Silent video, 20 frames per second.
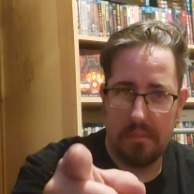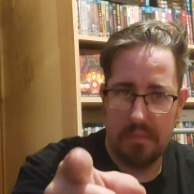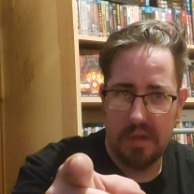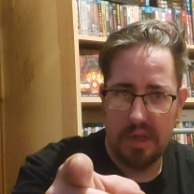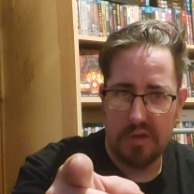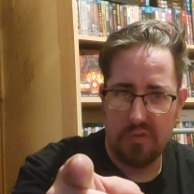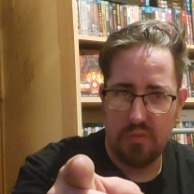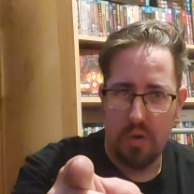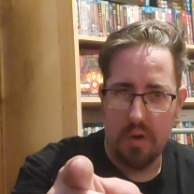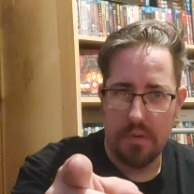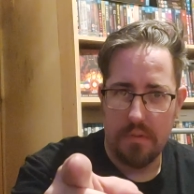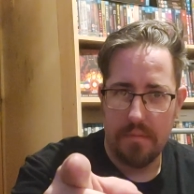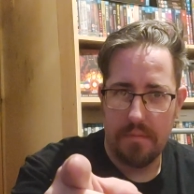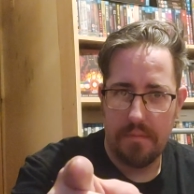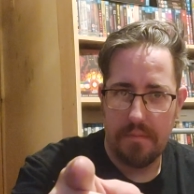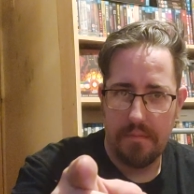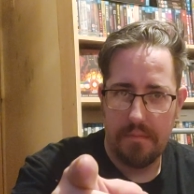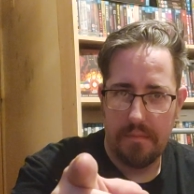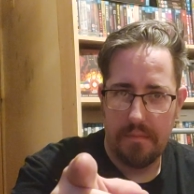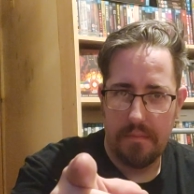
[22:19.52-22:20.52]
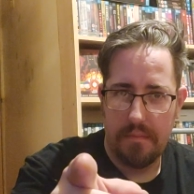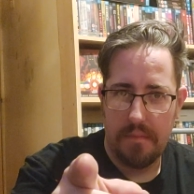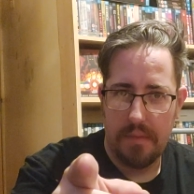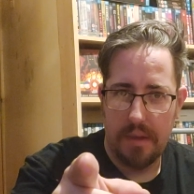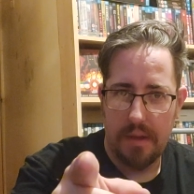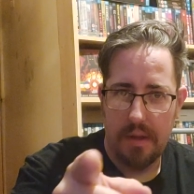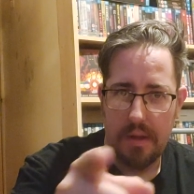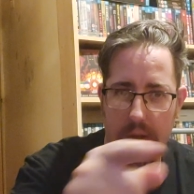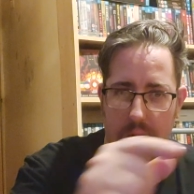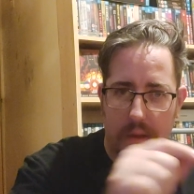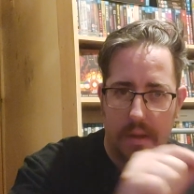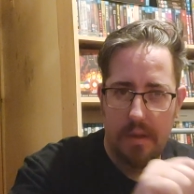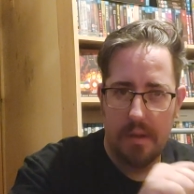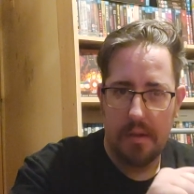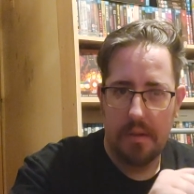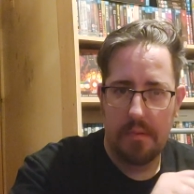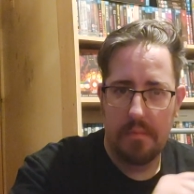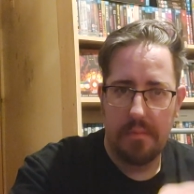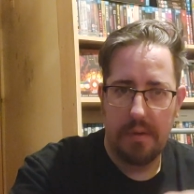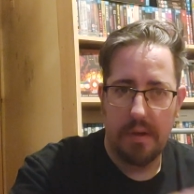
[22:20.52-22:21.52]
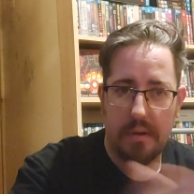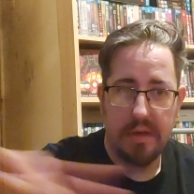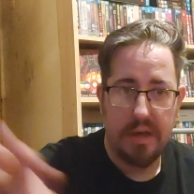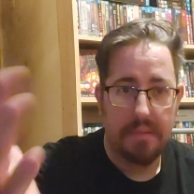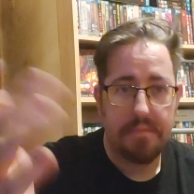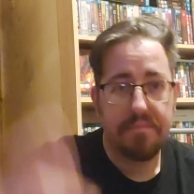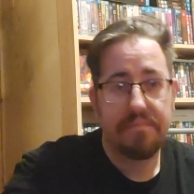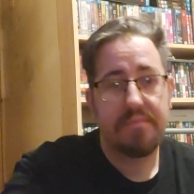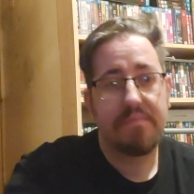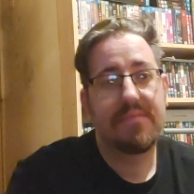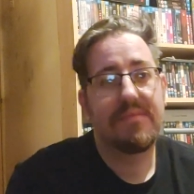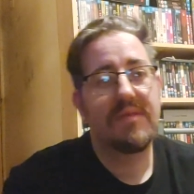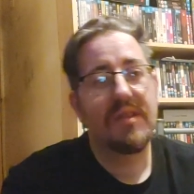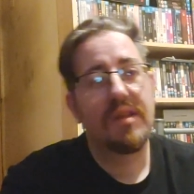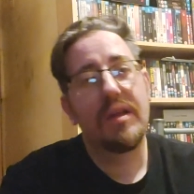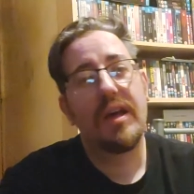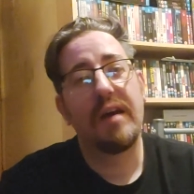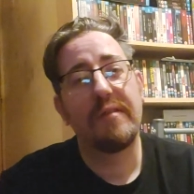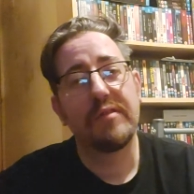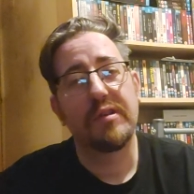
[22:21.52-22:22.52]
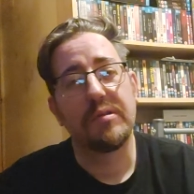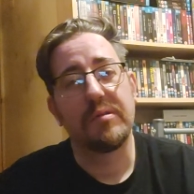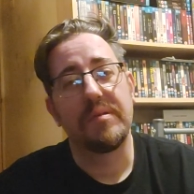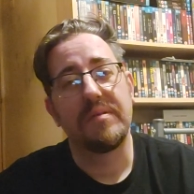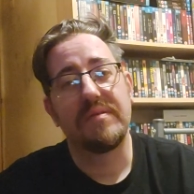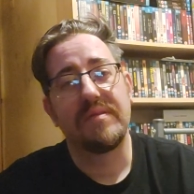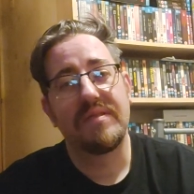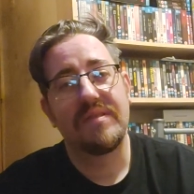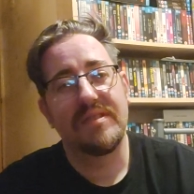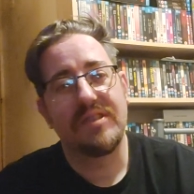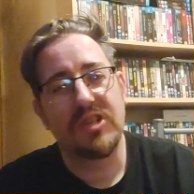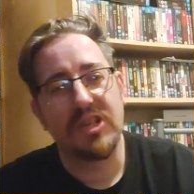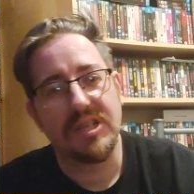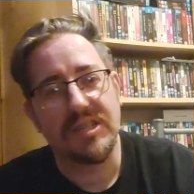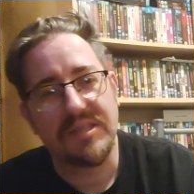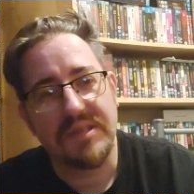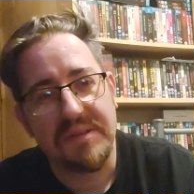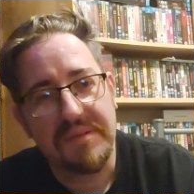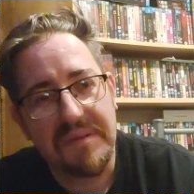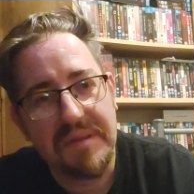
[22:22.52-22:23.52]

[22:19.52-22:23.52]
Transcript: It's wrong. But yeah, have a good one. Cheers.